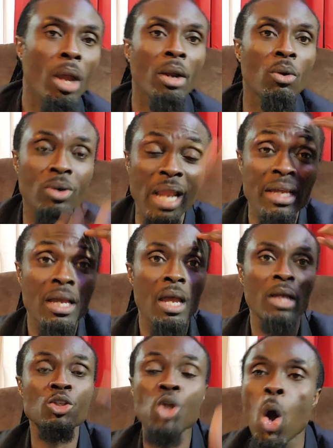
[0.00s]
look like.
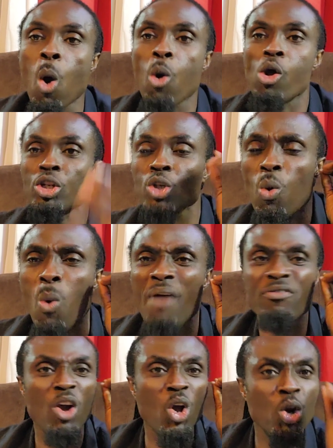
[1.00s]
No, you want
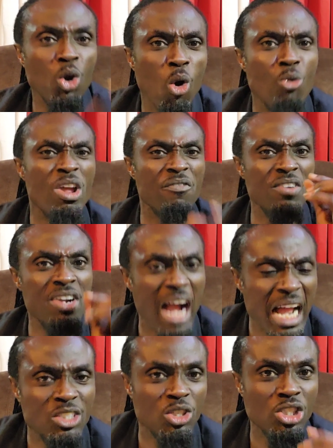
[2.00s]
the glory of
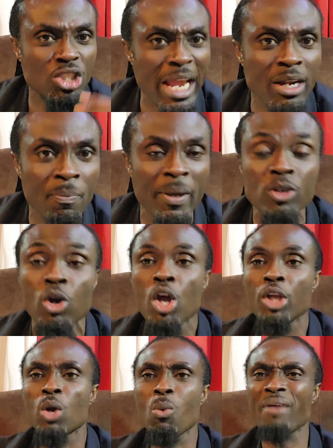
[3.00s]
God to shine upon you.
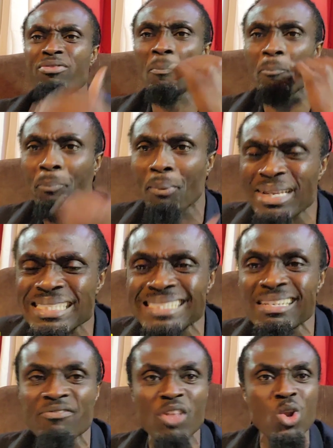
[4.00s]
You want the
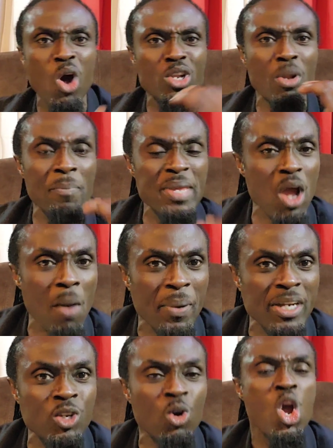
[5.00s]
presence of the Lord to be
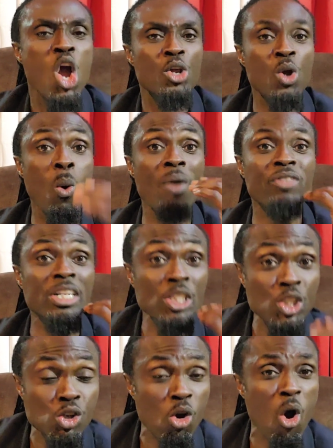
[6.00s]
upon you. You want the
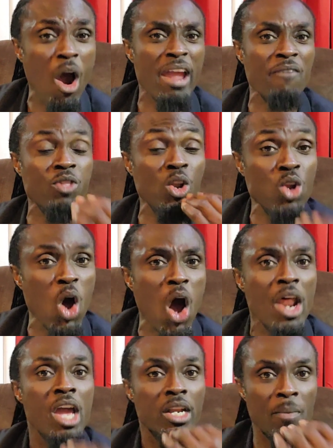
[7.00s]
joy of the
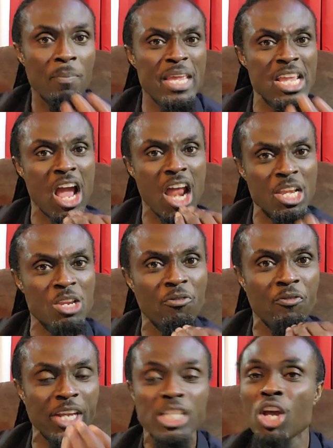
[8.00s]
Lord to be on your
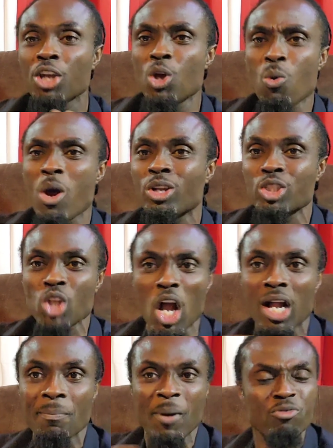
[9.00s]
face. You want to
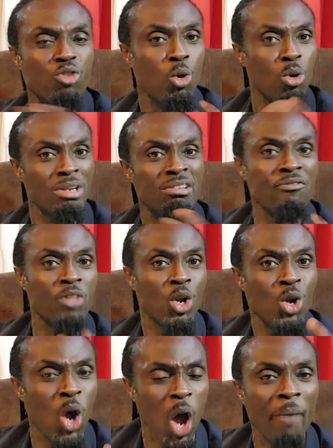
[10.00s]
talk about the goodness of the
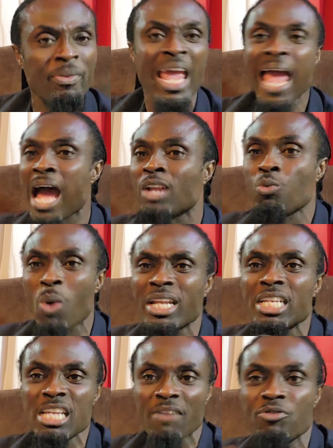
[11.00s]
Lord and what
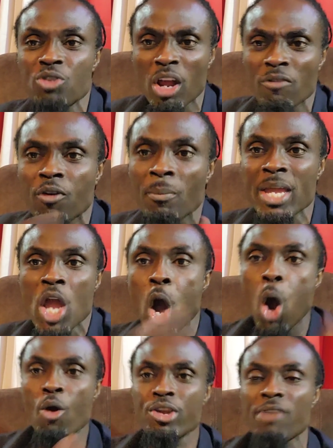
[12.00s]
He have done for me.
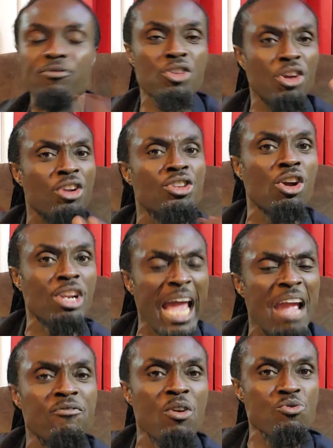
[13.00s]
How He have turned your
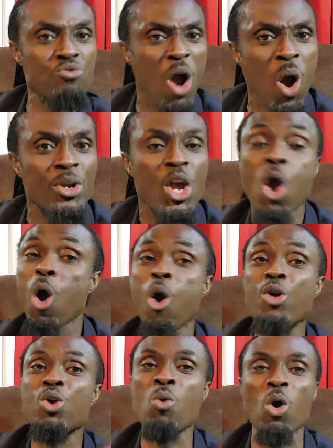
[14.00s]
life around. Oh,
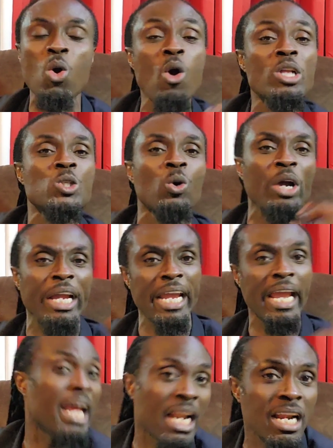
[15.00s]
you were going to
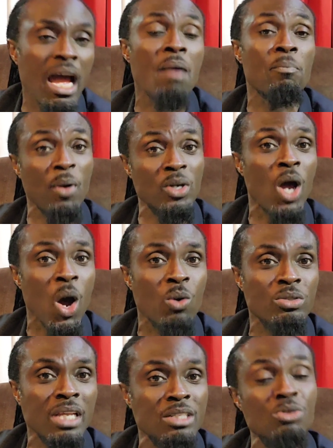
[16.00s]
hell and pour the
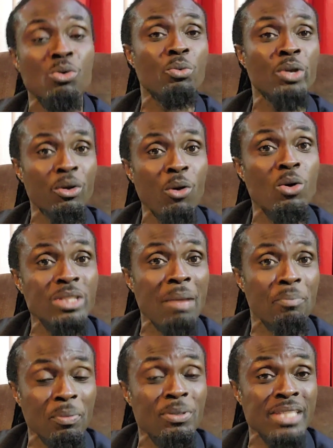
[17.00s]
house, as we all time
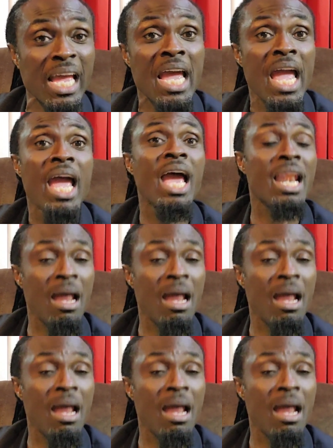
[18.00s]
people say, hell